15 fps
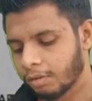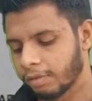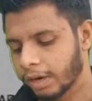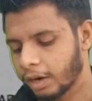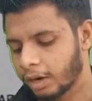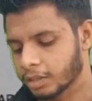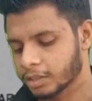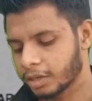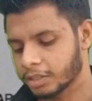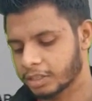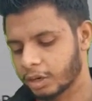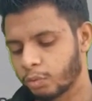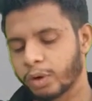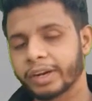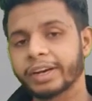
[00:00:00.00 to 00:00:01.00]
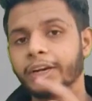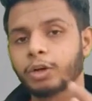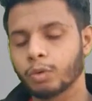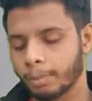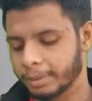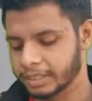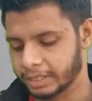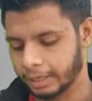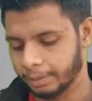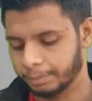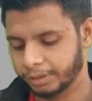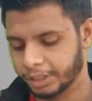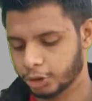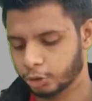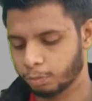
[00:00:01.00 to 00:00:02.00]
When a hazard is converting into a mishap,
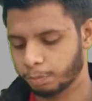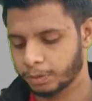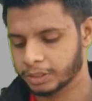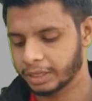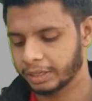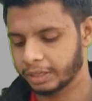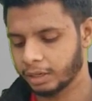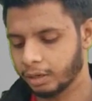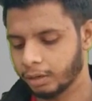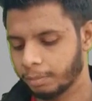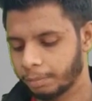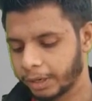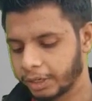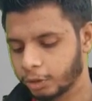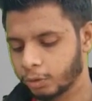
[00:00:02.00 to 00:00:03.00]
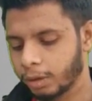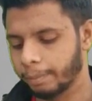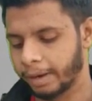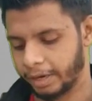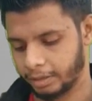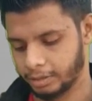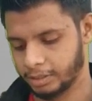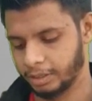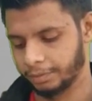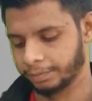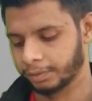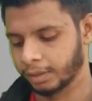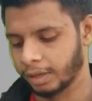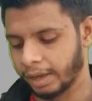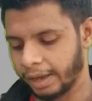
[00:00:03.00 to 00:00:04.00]
they should present in a particular manner. See,
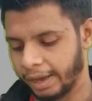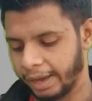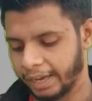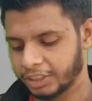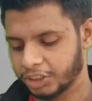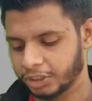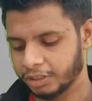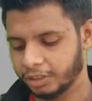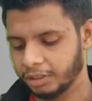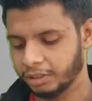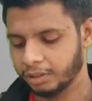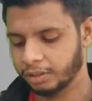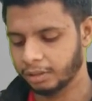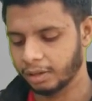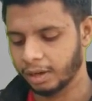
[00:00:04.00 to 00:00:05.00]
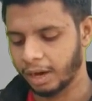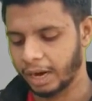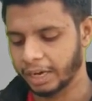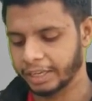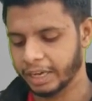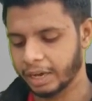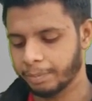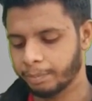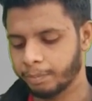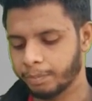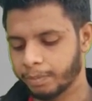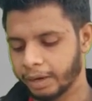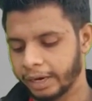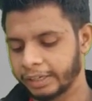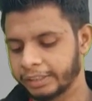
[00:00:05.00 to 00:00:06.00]
HE, IM
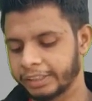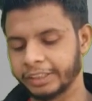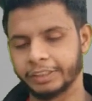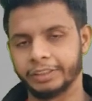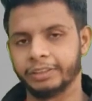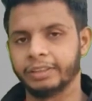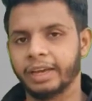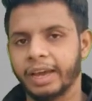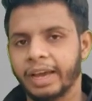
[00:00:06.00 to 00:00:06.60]
and TT,